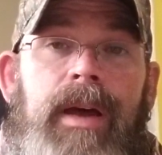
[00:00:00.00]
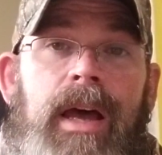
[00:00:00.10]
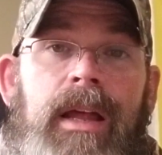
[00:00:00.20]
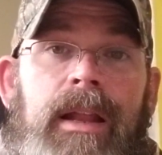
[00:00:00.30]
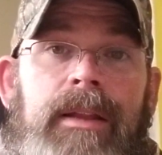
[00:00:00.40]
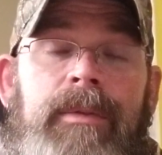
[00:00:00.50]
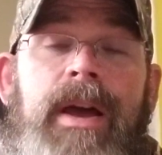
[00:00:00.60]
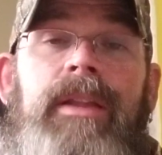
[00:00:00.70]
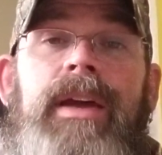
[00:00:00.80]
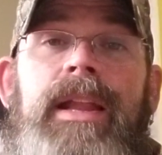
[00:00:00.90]
And the way
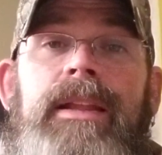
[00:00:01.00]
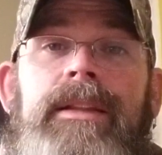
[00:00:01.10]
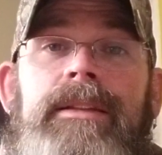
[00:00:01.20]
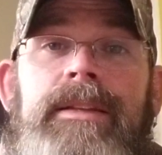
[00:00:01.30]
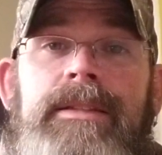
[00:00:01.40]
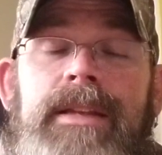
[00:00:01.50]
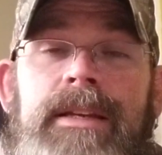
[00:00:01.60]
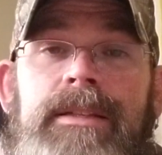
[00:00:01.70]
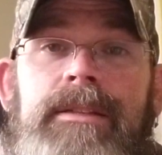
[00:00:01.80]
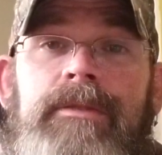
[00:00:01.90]
I look at it these
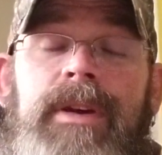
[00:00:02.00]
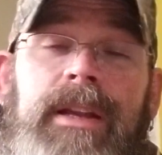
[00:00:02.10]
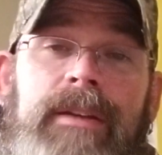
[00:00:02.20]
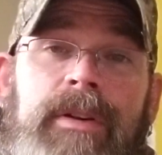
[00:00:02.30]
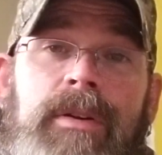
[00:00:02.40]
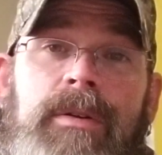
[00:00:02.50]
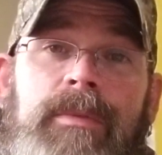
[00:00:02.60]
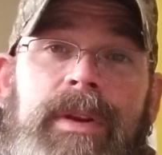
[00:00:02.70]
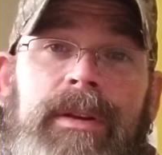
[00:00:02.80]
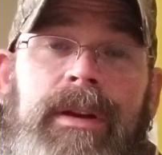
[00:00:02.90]
days, if we're going to have a cold
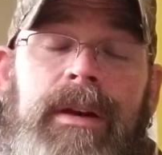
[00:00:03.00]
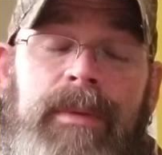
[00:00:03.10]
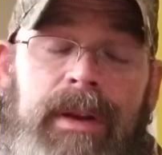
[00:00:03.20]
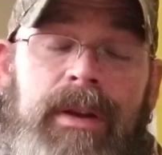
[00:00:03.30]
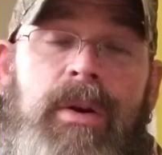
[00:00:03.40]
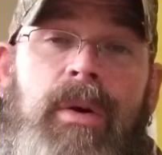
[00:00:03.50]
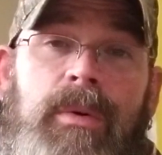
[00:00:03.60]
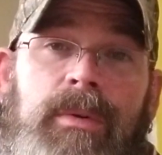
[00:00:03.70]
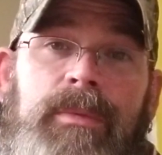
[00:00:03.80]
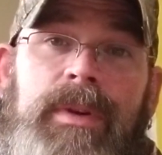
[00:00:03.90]
winter, I want a
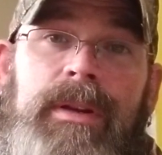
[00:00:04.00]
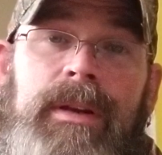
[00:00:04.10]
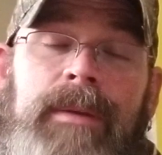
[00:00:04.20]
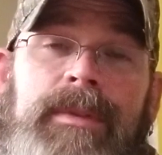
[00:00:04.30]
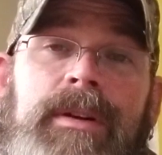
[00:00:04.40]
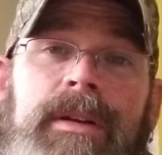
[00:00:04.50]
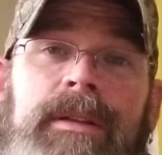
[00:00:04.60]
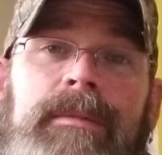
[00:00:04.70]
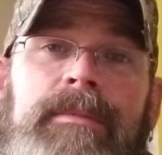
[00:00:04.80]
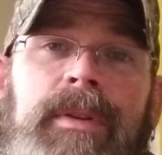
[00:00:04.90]
cold winter. I'm
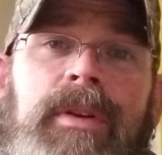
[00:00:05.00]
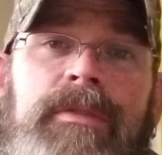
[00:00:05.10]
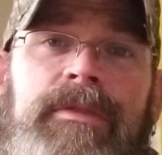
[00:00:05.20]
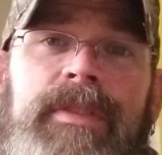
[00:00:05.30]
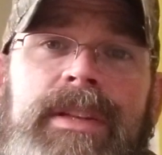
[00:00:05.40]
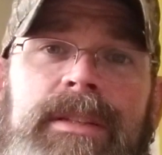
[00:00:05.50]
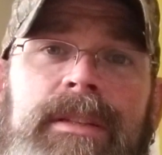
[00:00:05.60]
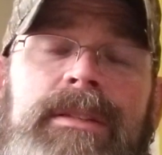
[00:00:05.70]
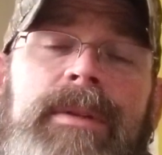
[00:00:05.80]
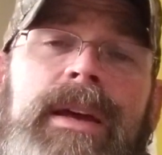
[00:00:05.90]
talking below freezing.
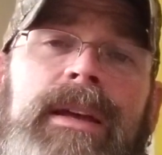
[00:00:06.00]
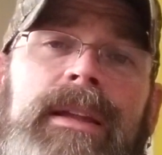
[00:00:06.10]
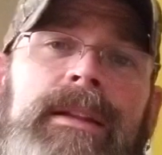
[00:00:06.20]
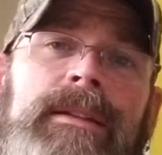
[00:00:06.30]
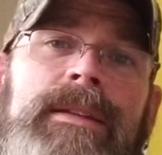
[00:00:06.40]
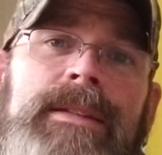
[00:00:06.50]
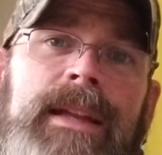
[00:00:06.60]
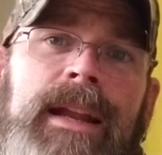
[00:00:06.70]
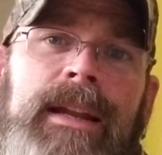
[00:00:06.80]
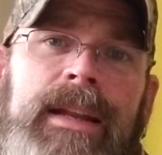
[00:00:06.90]
This way I can at least
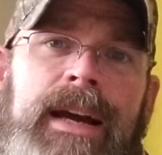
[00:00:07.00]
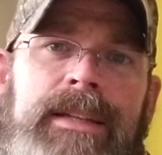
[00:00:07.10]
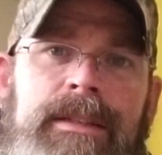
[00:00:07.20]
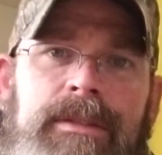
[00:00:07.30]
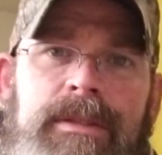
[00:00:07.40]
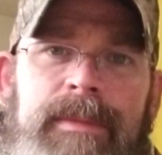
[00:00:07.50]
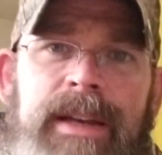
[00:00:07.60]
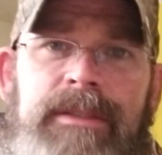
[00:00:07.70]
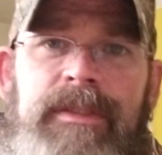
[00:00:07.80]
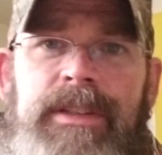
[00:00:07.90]
get out on the ice and do some
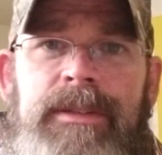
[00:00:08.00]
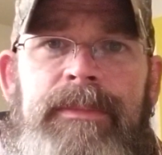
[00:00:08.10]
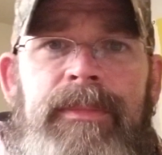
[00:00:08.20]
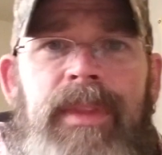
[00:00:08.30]
ice fishing.